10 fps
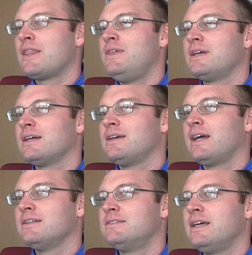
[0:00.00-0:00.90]
I think
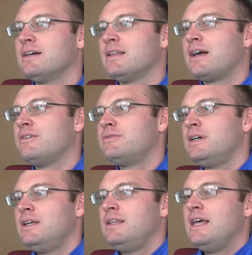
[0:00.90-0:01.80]
I can take a lot of
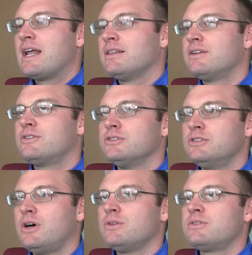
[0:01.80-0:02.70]
analytical
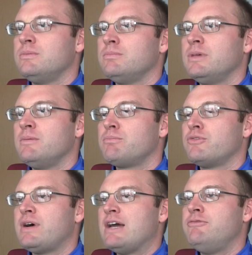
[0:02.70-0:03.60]
notes and
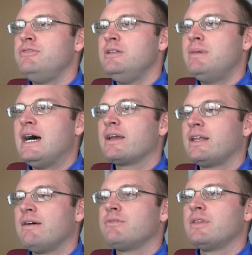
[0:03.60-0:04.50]
provide feedback,
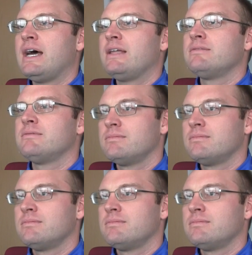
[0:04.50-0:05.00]
and after that,